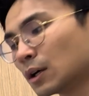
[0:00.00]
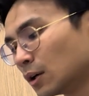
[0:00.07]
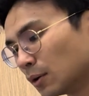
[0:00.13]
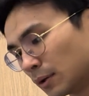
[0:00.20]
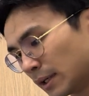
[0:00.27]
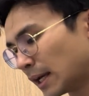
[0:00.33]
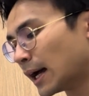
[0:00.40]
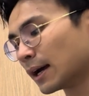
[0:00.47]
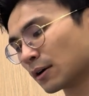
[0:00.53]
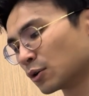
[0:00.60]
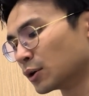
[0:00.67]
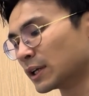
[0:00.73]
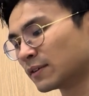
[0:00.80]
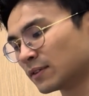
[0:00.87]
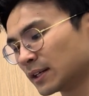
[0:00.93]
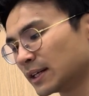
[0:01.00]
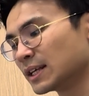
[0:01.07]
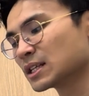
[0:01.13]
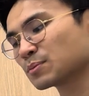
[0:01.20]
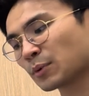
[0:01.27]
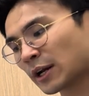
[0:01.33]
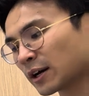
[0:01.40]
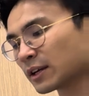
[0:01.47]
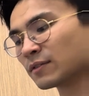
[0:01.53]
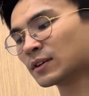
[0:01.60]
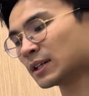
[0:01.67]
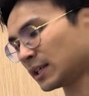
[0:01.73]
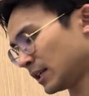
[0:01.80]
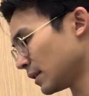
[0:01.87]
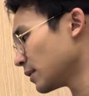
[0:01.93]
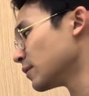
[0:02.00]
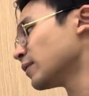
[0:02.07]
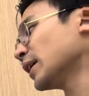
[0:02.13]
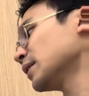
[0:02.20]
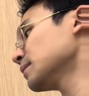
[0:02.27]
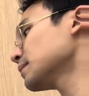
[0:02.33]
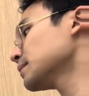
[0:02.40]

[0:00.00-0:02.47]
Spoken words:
Cook evenly, spread out evenly. Fine.